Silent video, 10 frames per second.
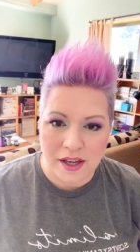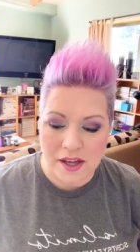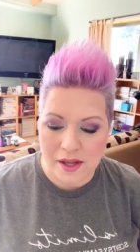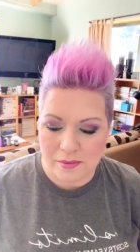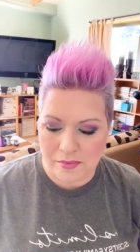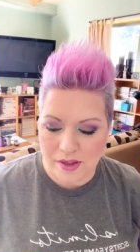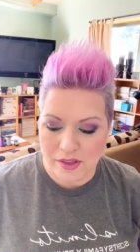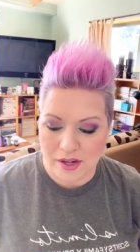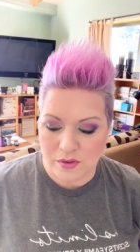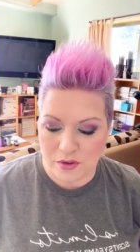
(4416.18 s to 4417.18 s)
Um, and
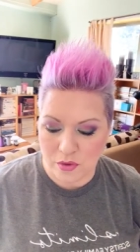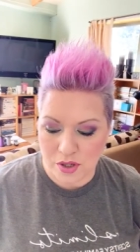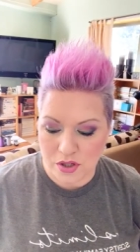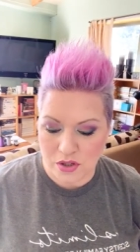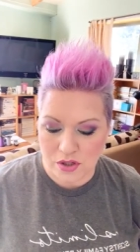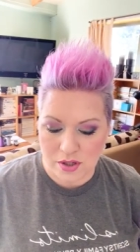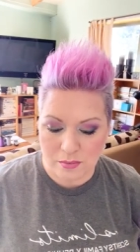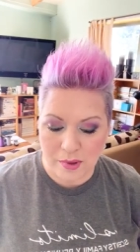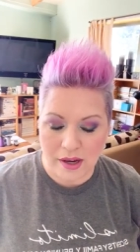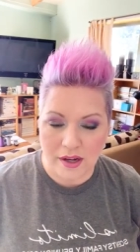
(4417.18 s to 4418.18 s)
then if you have questions,
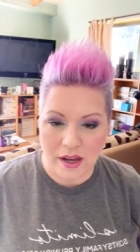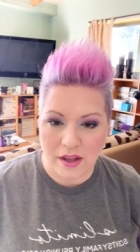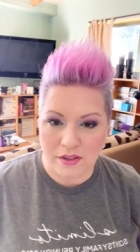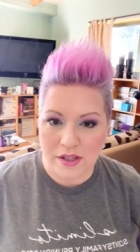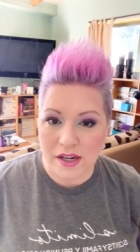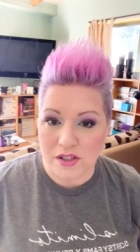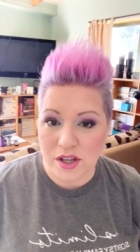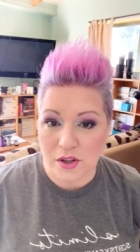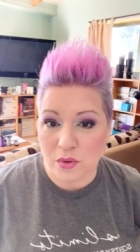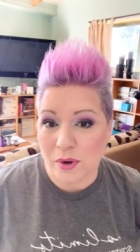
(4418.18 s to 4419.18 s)
but I'll and I'll
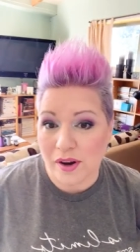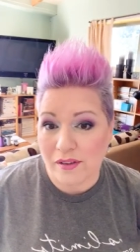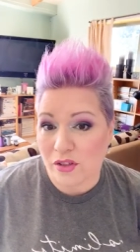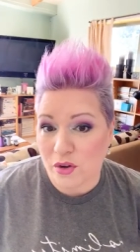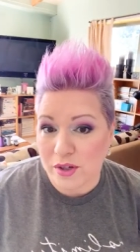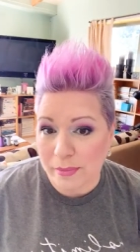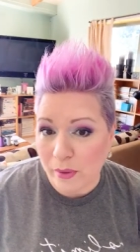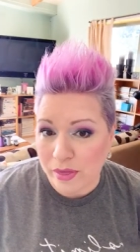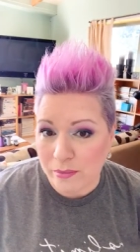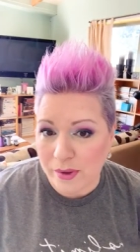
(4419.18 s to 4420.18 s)
tell you where I learned
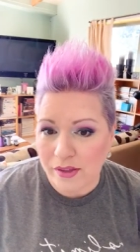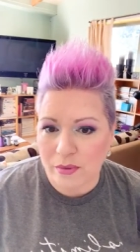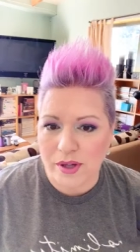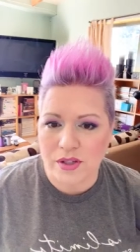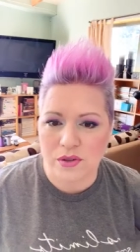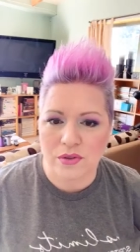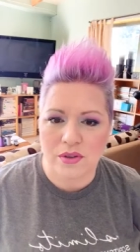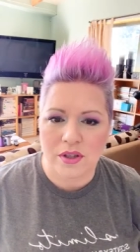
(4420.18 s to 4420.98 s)
about them by the way too.